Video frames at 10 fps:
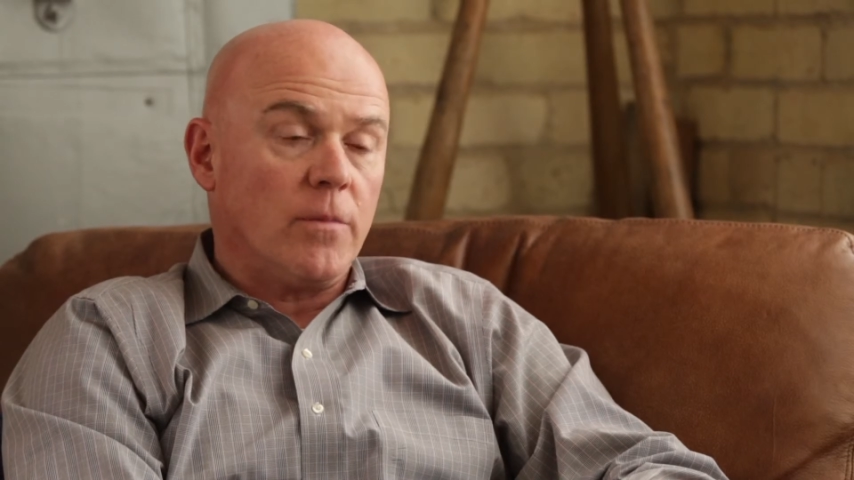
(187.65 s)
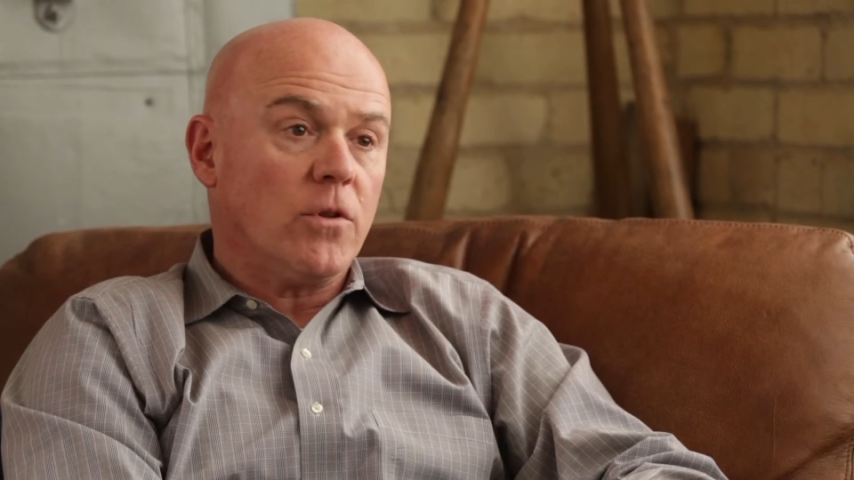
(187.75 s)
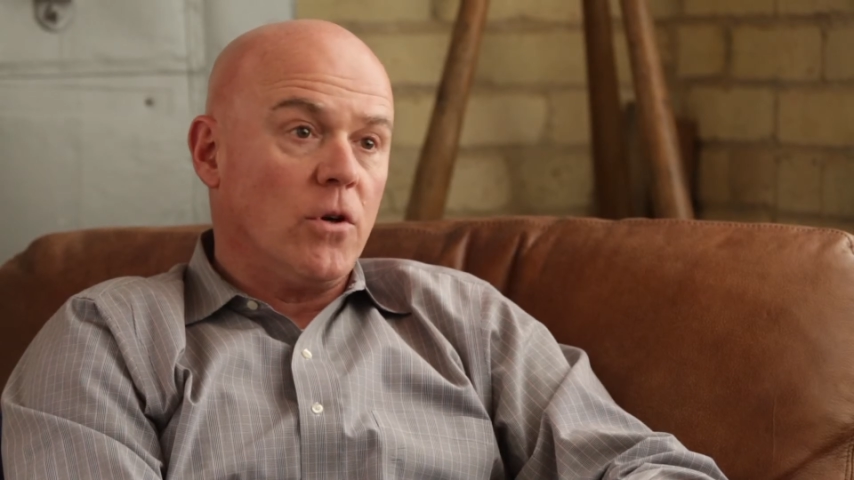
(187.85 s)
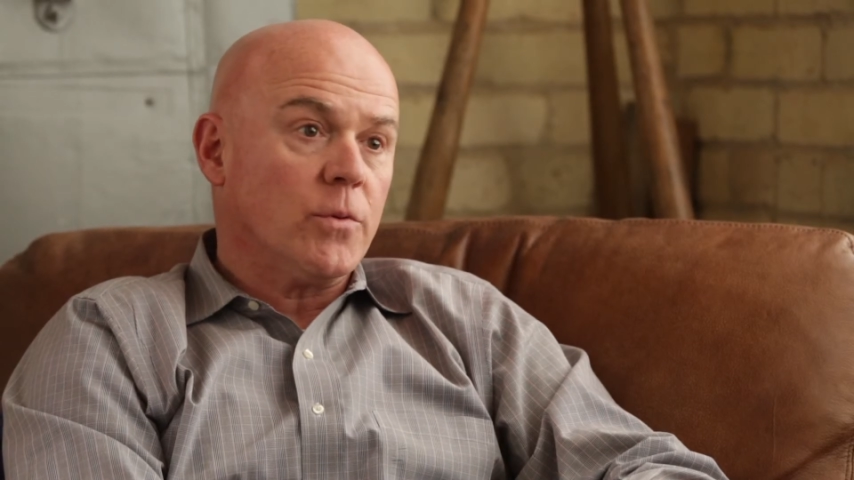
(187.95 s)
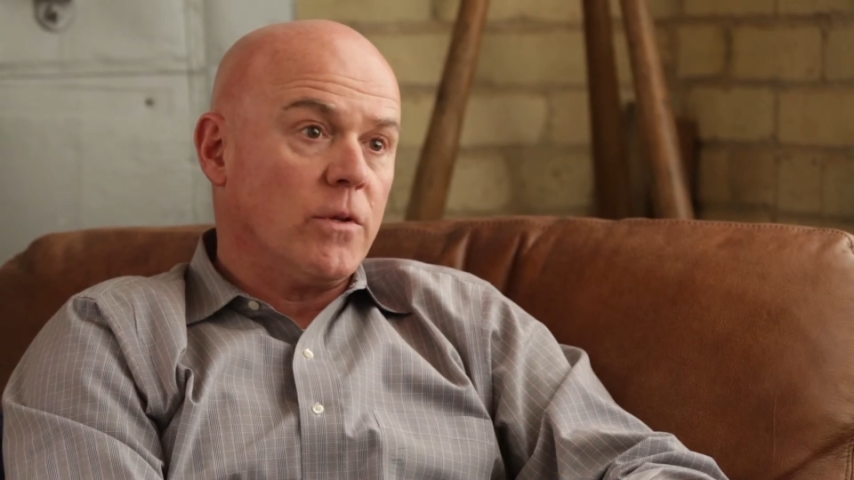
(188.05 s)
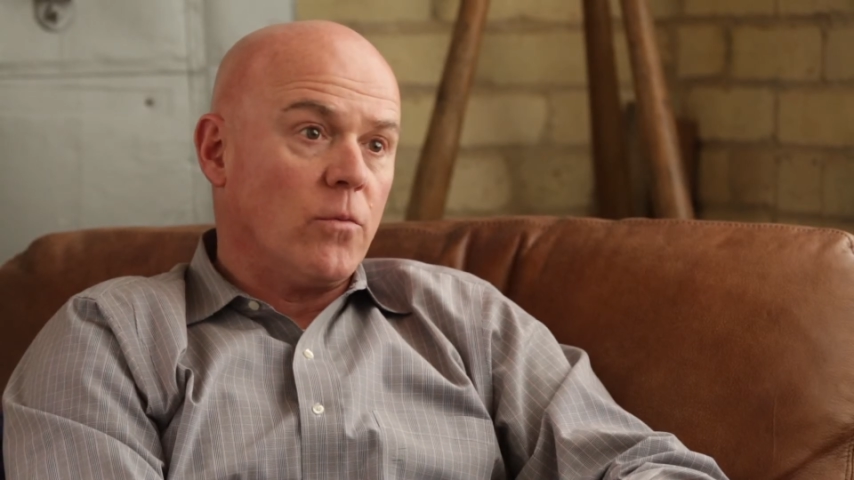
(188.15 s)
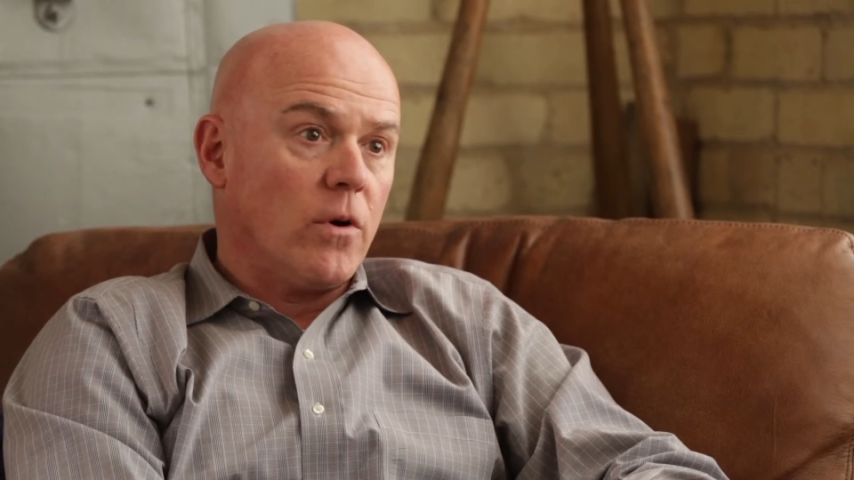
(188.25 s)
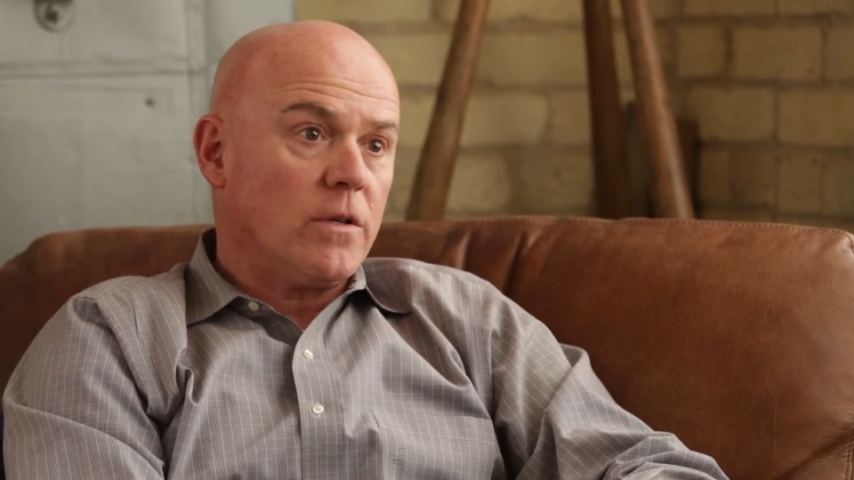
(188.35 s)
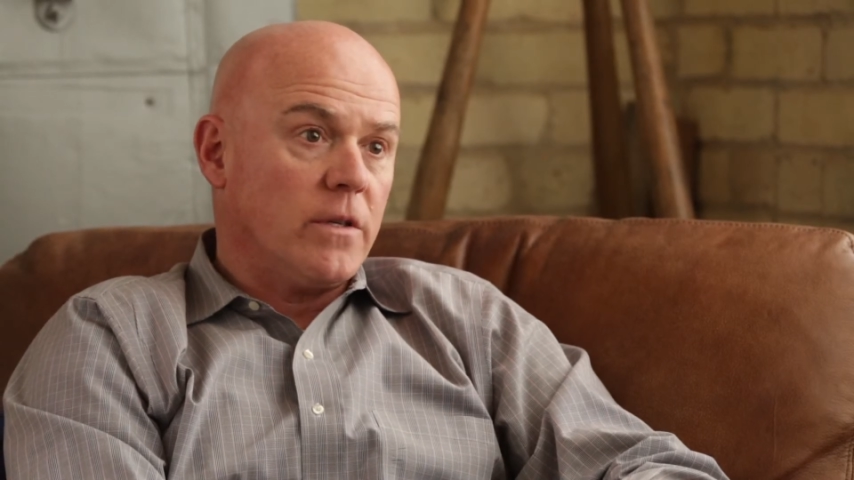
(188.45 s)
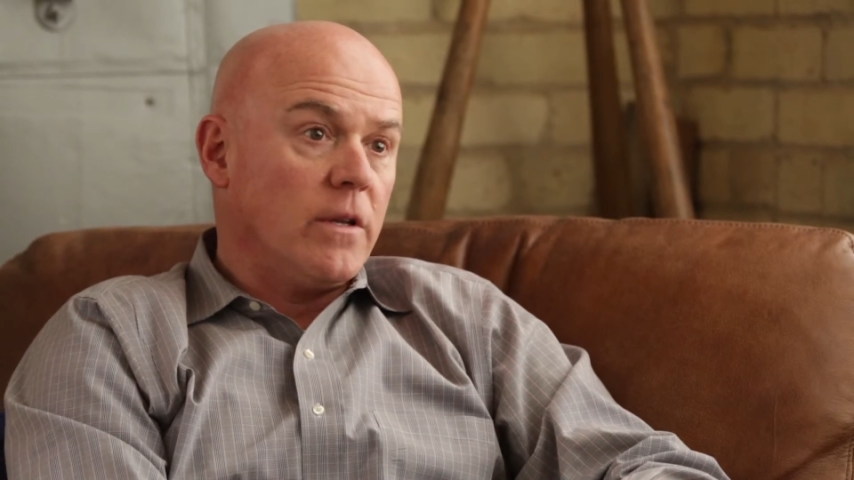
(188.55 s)
that I'm close with at
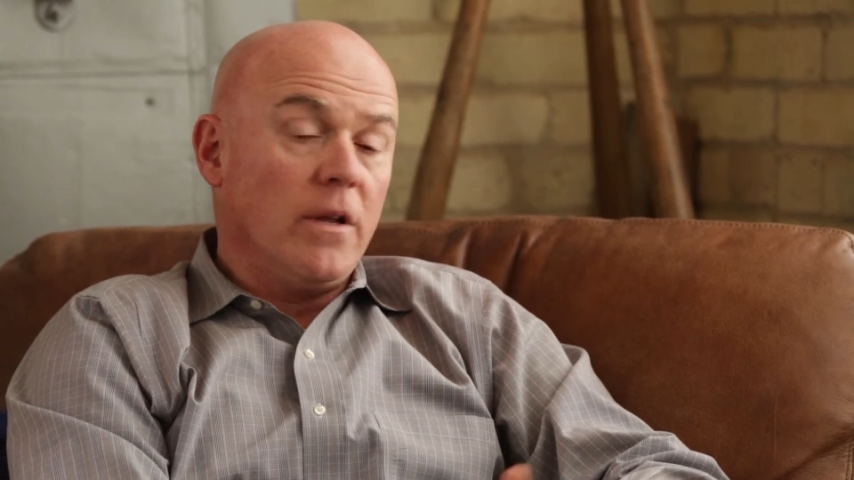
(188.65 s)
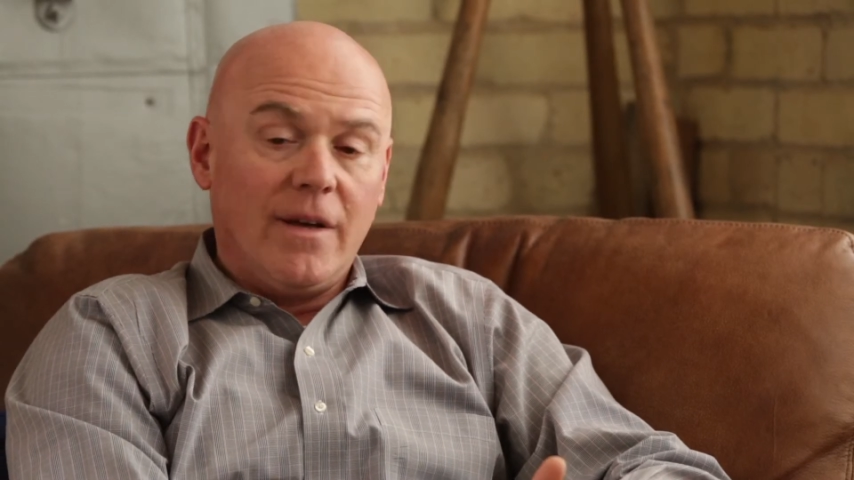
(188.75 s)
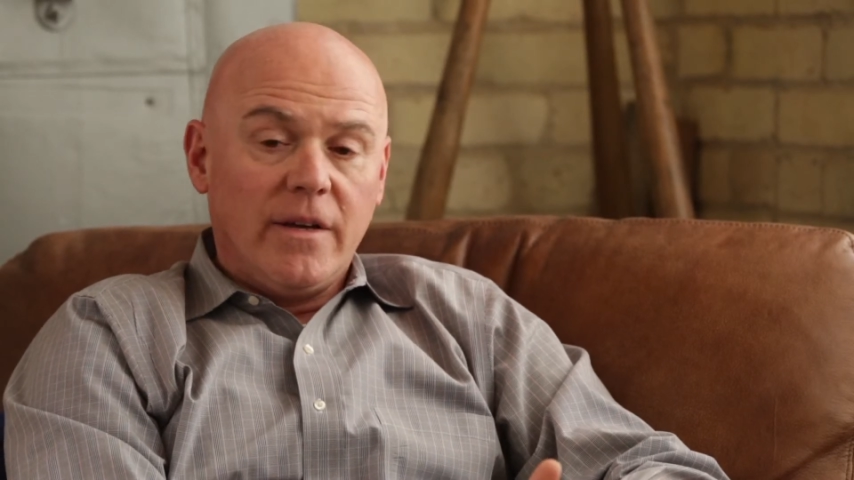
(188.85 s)
work, said